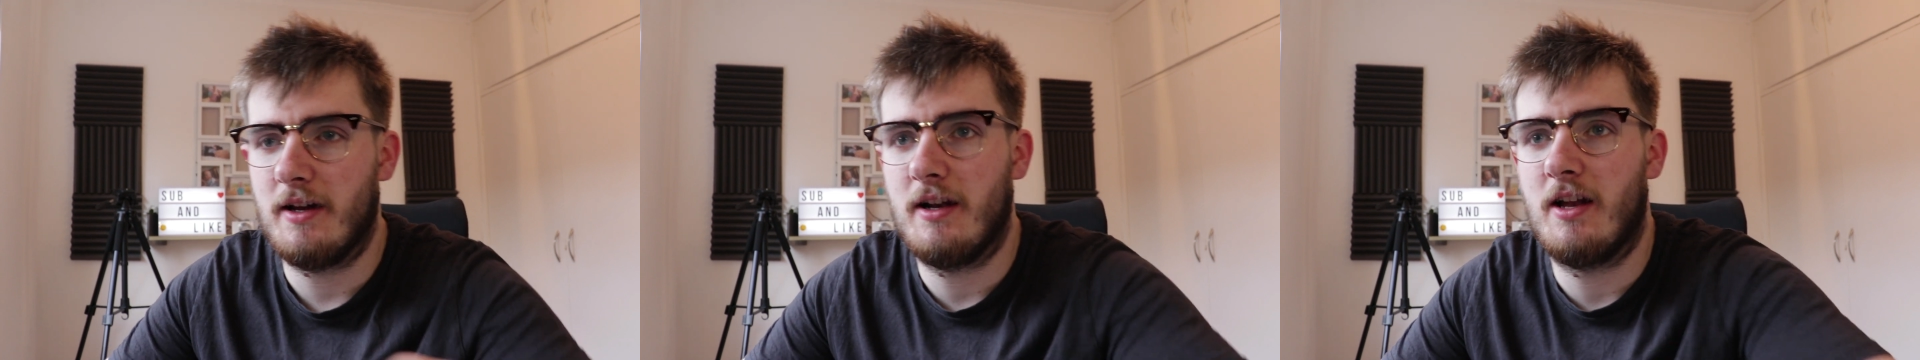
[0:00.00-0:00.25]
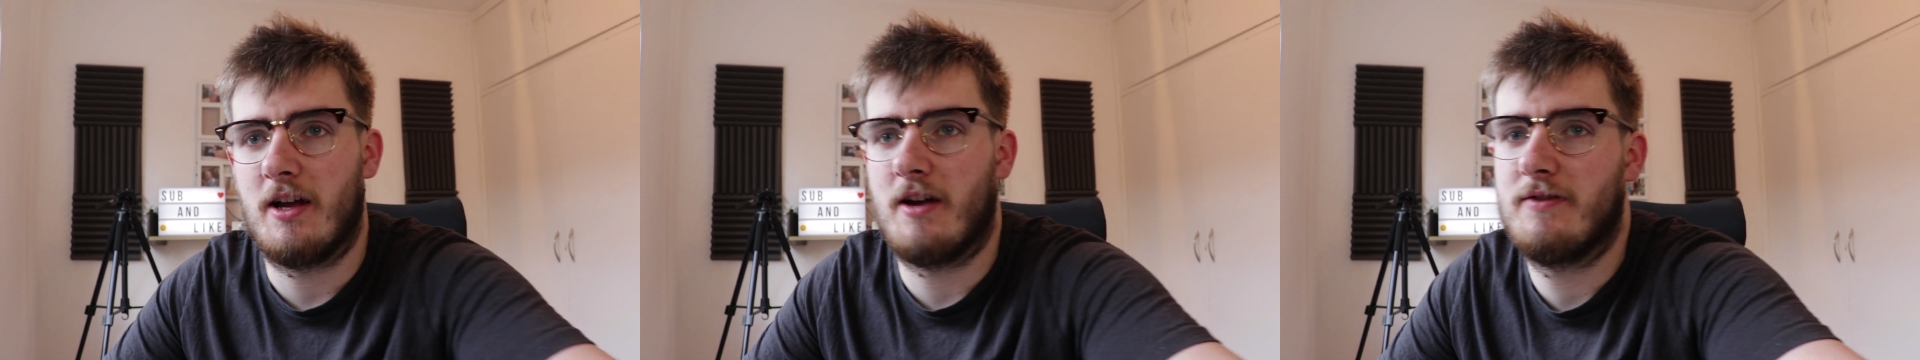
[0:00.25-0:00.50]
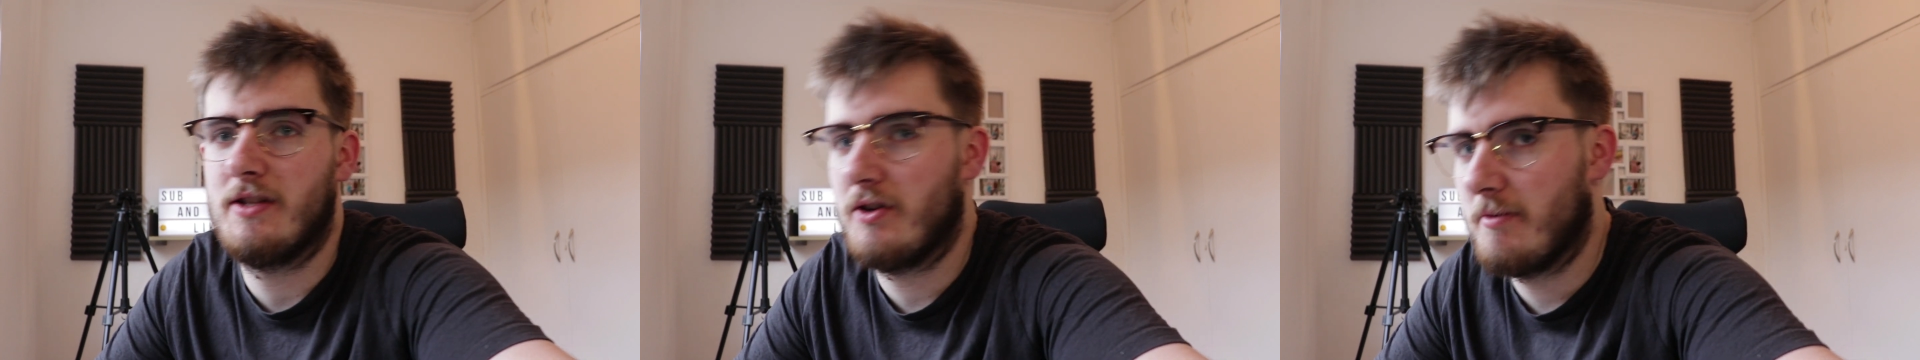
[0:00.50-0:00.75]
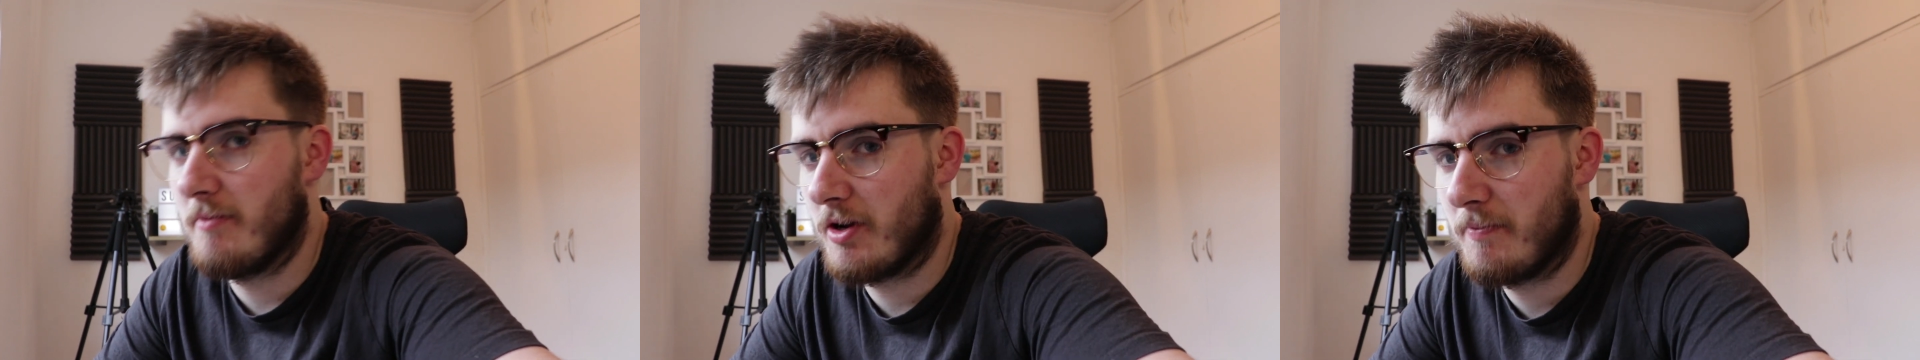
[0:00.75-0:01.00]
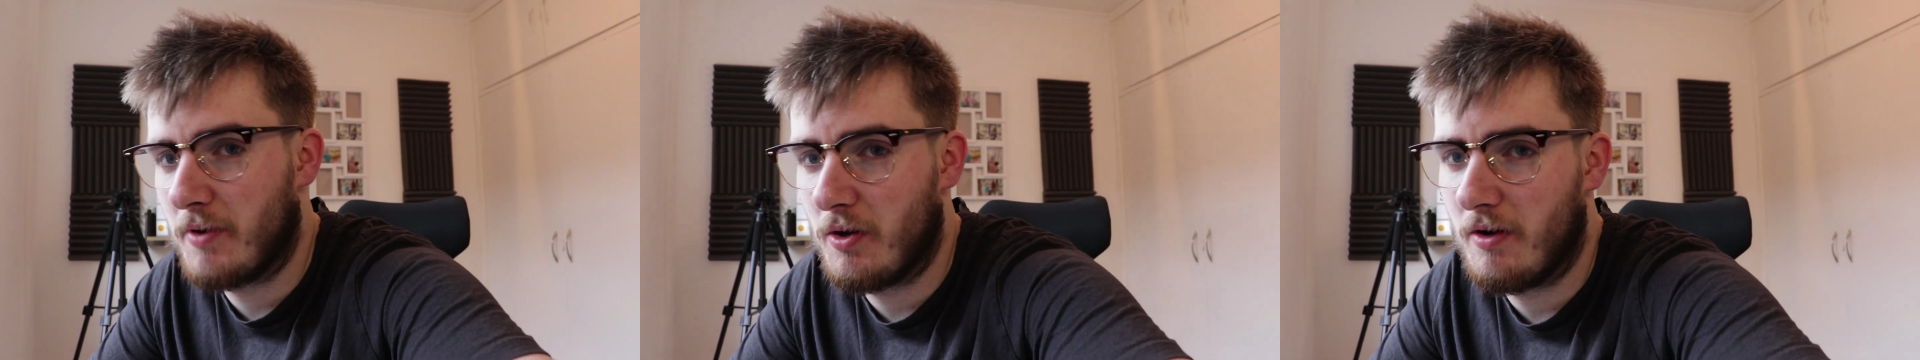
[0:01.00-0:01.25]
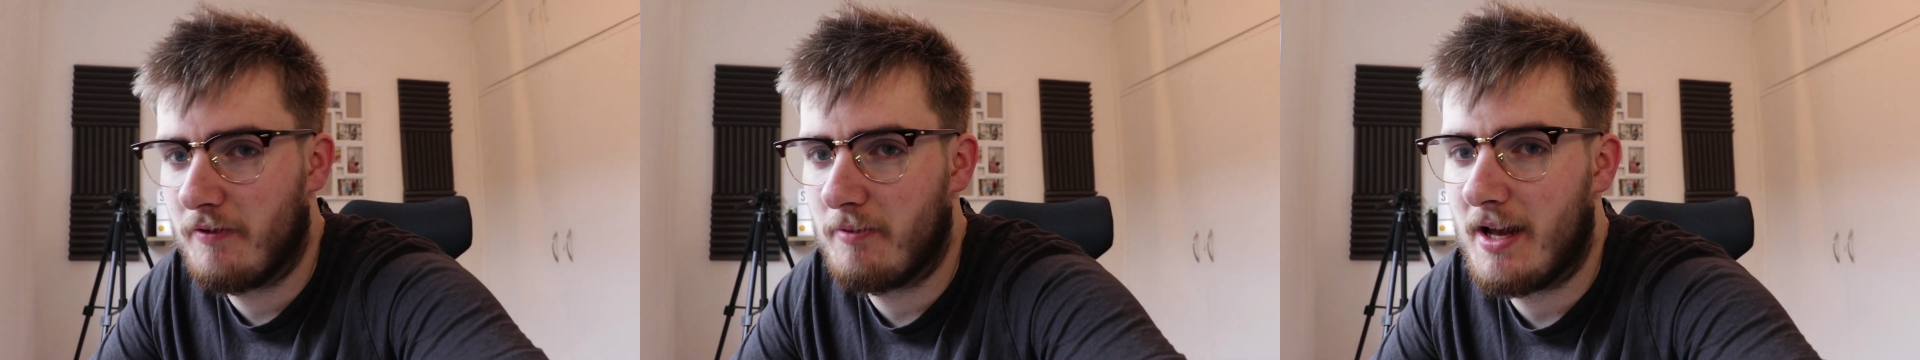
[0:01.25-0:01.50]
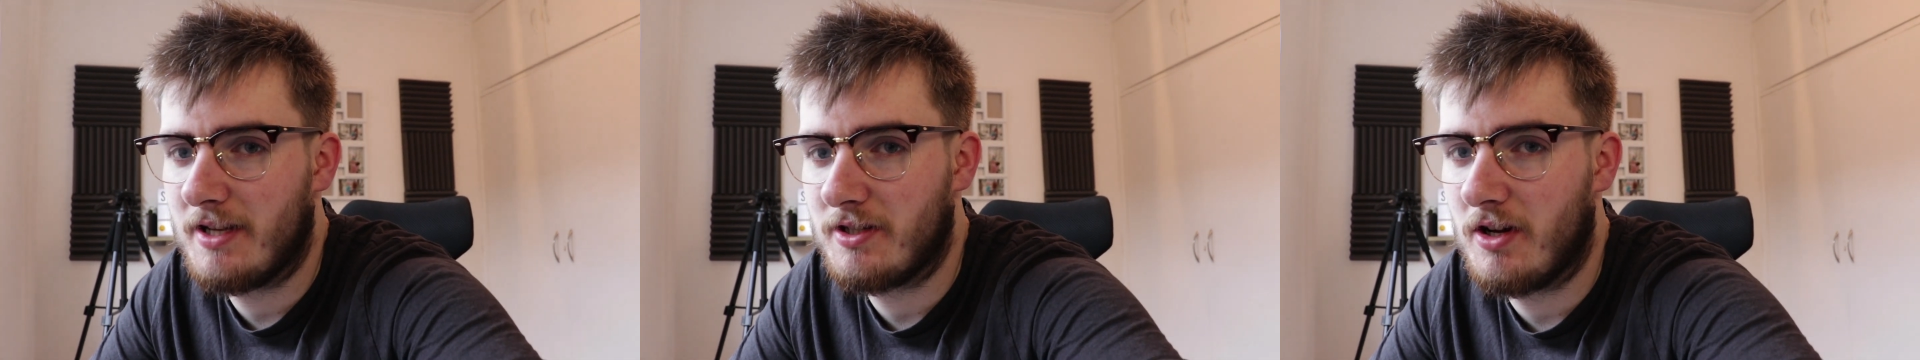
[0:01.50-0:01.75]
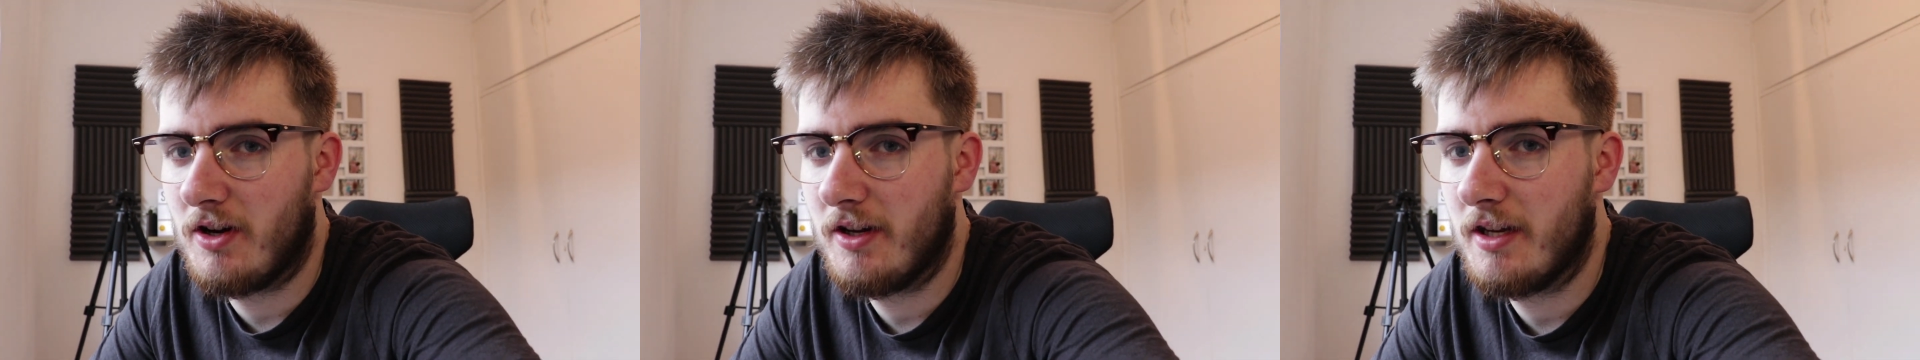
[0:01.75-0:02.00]
like I've still got my computer from last
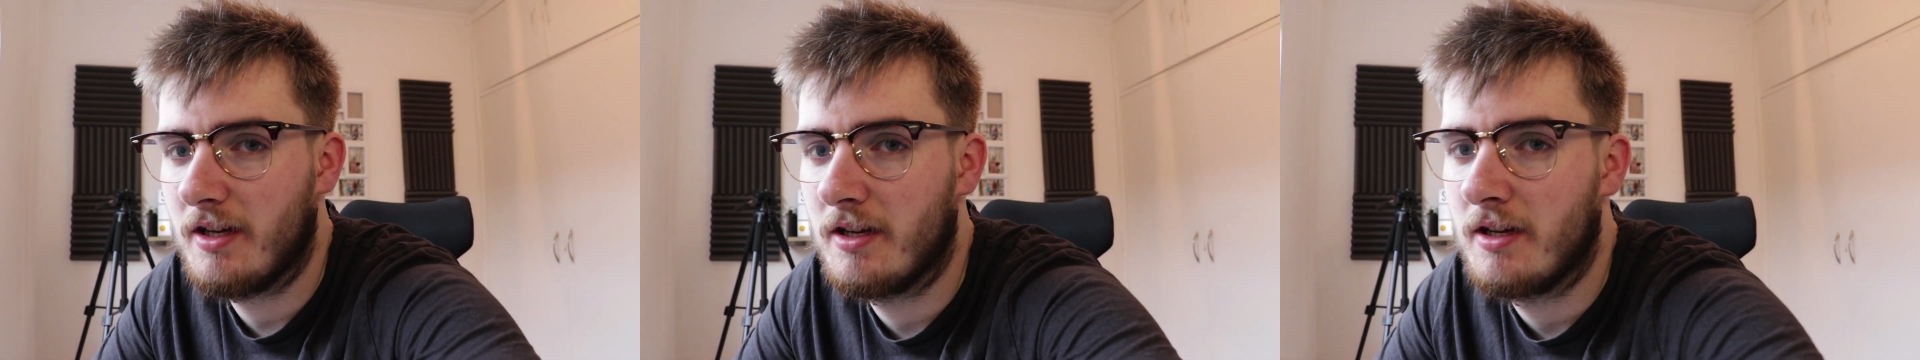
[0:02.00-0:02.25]
night,